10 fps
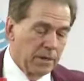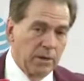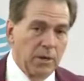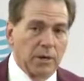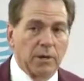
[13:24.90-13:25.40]

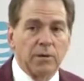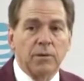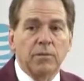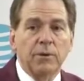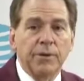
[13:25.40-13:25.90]
look,
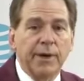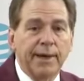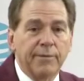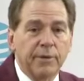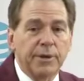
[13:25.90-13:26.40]
when you
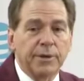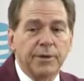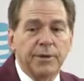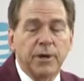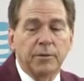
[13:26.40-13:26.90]
have really
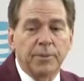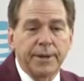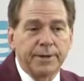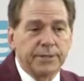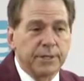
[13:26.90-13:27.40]
good young
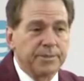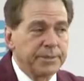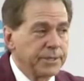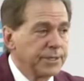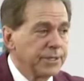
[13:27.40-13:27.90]
players at a
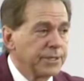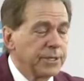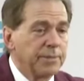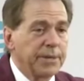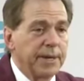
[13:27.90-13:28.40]
position,
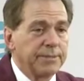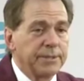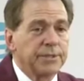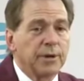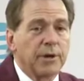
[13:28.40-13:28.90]
sometimes
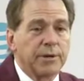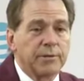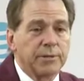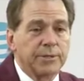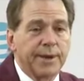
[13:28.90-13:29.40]
it's hard
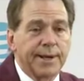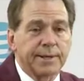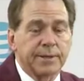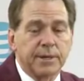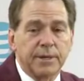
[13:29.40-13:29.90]
to
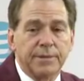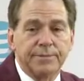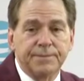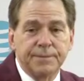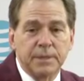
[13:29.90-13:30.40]
attract uh,
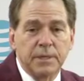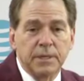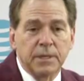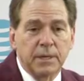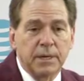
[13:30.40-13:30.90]

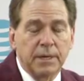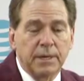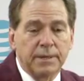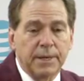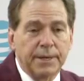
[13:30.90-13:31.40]

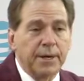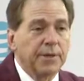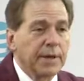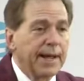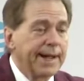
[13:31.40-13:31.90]
uh,
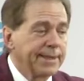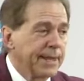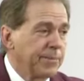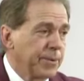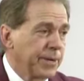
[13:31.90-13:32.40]
another guy at
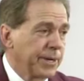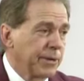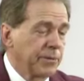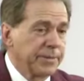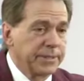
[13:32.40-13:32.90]
that
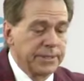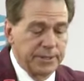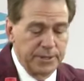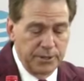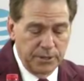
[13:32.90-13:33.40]
particular
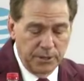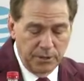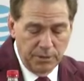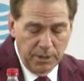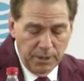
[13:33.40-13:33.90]
position. So